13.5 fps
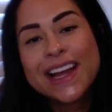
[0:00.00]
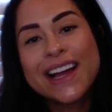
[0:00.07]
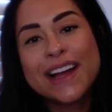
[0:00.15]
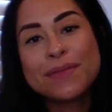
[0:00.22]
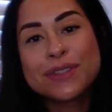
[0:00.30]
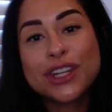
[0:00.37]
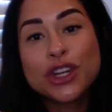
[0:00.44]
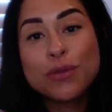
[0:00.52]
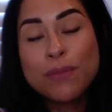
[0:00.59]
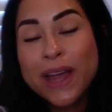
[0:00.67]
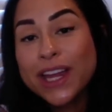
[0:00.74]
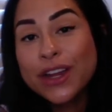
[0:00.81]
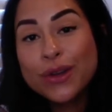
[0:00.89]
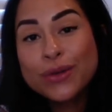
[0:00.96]
Um, so you
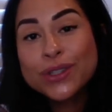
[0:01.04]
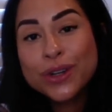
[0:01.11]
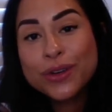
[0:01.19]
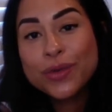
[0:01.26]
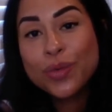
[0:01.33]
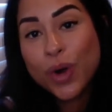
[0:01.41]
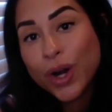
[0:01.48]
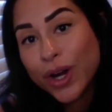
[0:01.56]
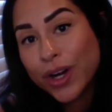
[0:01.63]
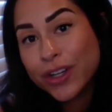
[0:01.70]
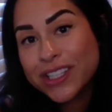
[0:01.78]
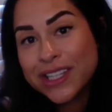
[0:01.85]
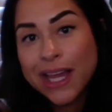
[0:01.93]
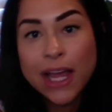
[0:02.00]
may use certain
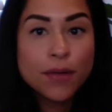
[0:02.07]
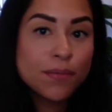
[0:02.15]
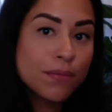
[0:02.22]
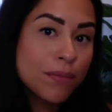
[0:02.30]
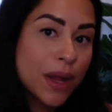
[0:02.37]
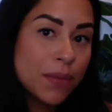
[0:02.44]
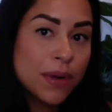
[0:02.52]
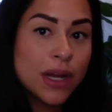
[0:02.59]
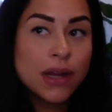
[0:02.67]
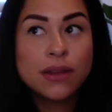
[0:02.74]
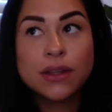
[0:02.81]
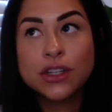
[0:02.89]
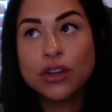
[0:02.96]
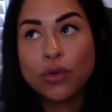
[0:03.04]
words that
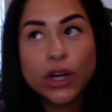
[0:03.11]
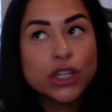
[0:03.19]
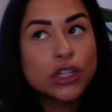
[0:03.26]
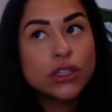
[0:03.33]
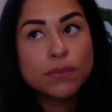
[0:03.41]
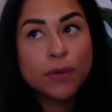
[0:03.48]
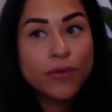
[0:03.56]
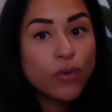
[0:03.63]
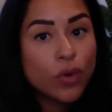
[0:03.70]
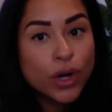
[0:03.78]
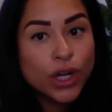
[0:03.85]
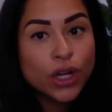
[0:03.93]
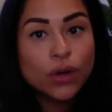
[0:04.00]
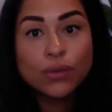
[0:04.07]
maybe the generations before
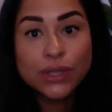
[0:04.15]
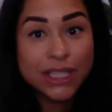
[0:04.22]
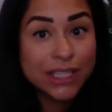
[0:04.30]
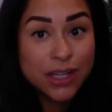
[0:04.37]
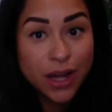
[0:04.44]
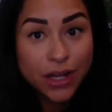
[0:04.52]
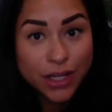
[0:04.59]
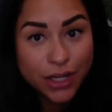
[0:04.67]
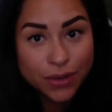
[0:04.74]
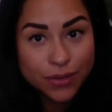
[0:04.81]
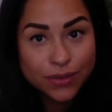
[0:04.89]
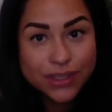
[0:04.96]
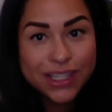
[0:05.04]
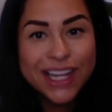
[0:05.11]
you did not
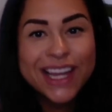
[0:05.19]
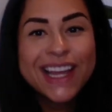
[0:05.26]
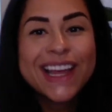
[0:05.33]
use.